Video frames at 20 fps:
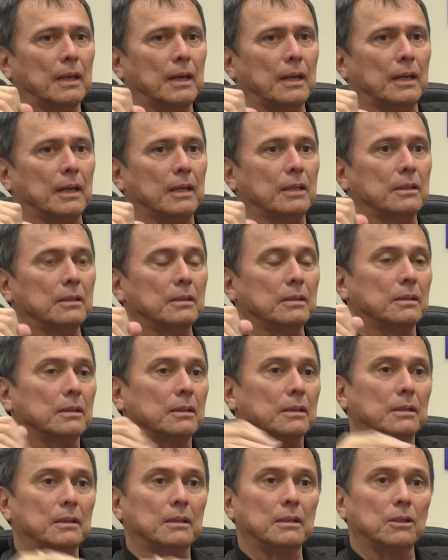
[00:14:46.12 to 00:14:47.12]
And
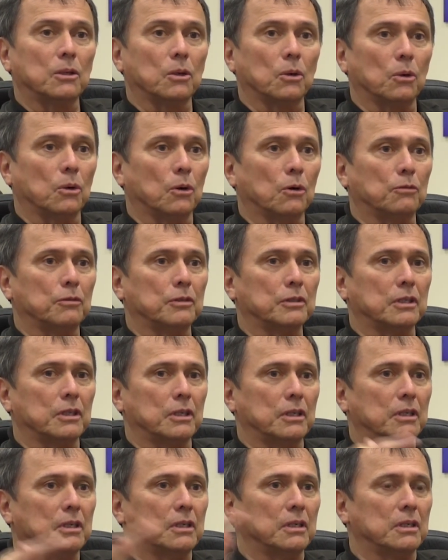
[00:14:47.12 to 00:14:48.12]
then, you know, over the
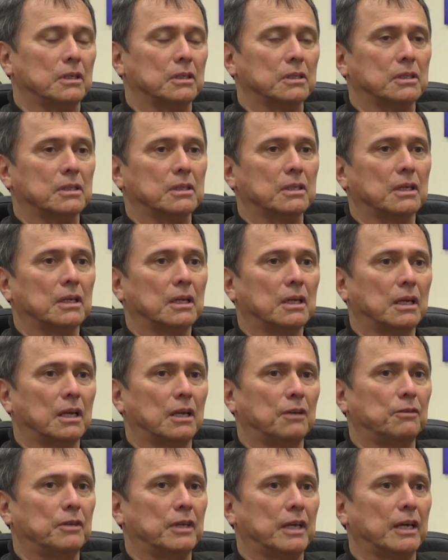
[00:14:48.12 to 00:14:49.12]
years,
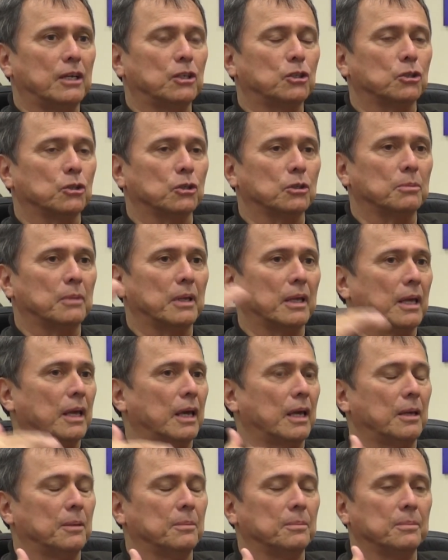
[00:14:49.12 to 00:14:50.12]
aviation
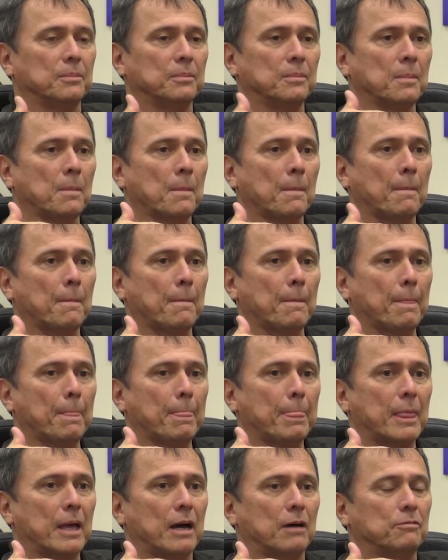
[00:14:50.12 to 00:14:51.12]
became
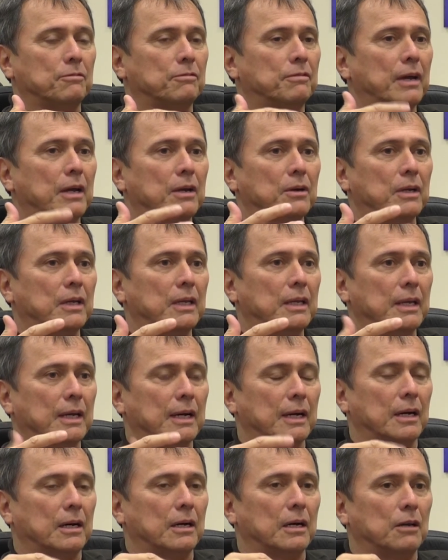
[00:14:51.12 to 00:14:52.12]
a very
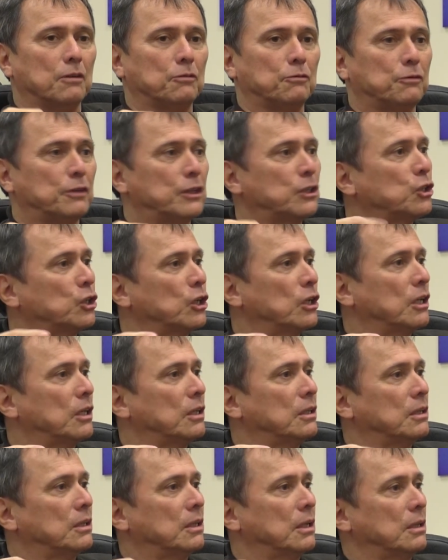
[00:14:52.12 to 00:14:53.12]
uh,
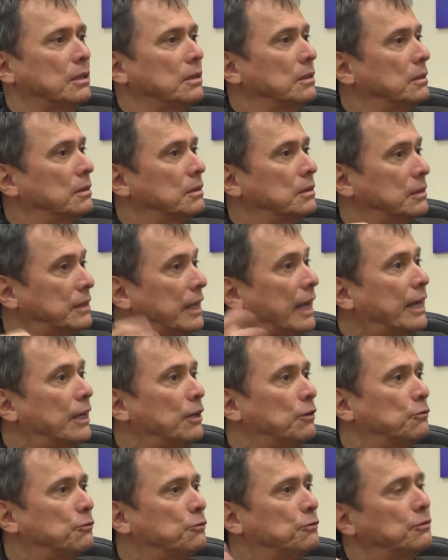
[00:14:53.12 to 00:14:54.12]
efficient and
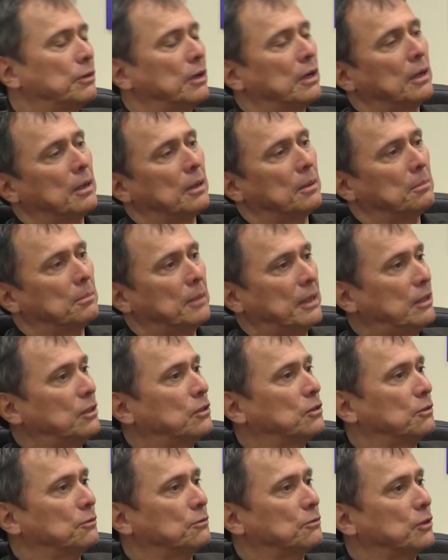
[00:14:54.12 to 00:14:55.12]
safe uh,
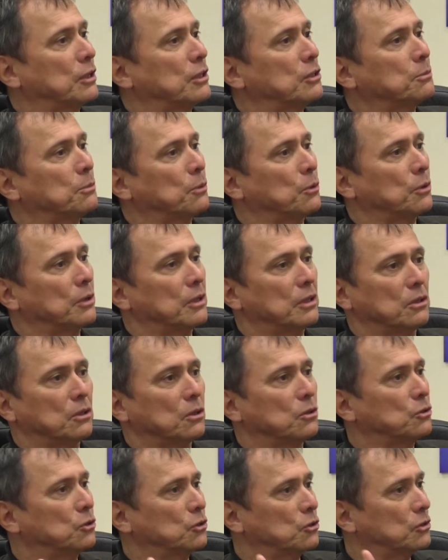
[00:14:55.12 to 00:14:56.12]
means of transporting
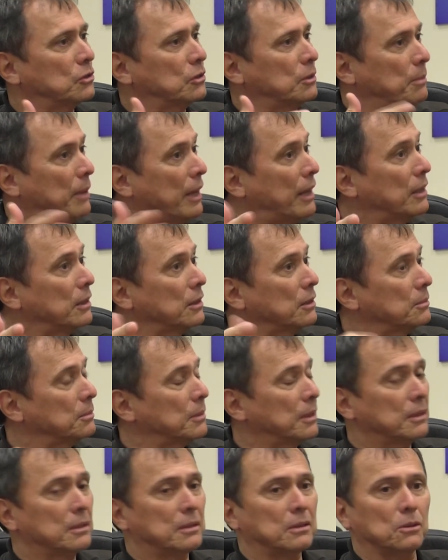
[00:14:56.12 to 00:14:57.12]
not just the mail,
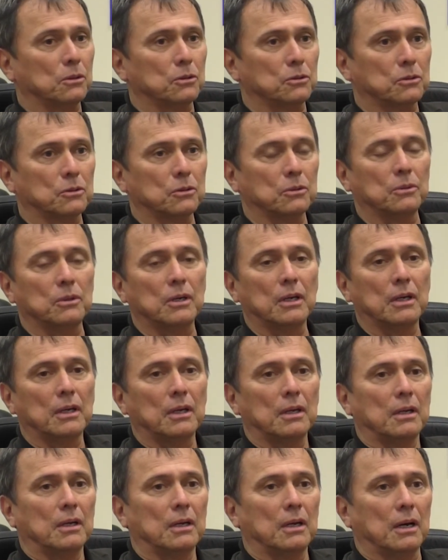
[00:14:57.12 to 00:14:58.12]
but also
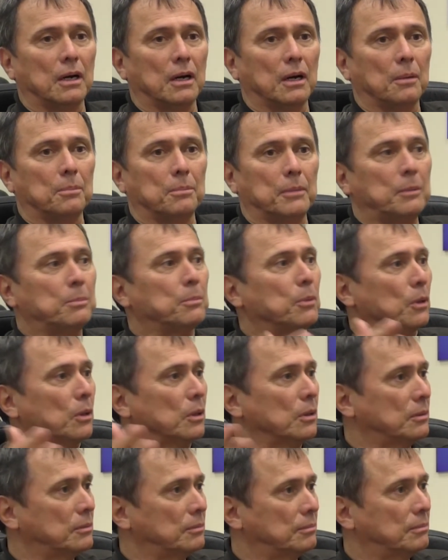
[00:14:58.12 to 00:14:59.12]
uh,
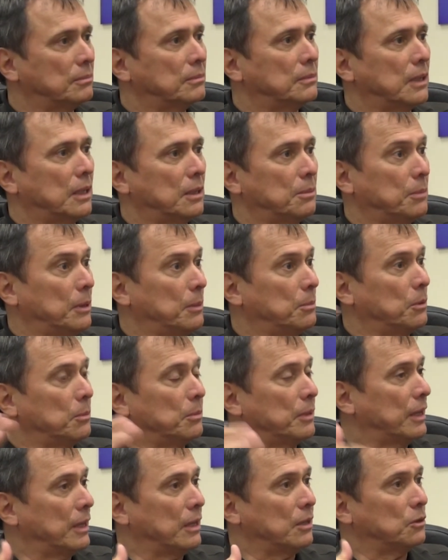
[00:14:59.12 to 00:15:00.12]
people. And people
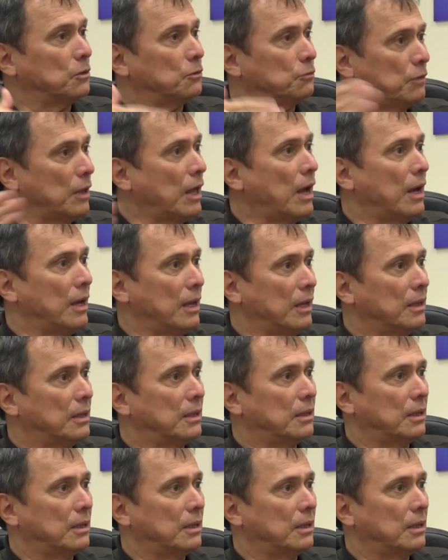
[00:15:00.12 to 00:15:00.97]
began to fly.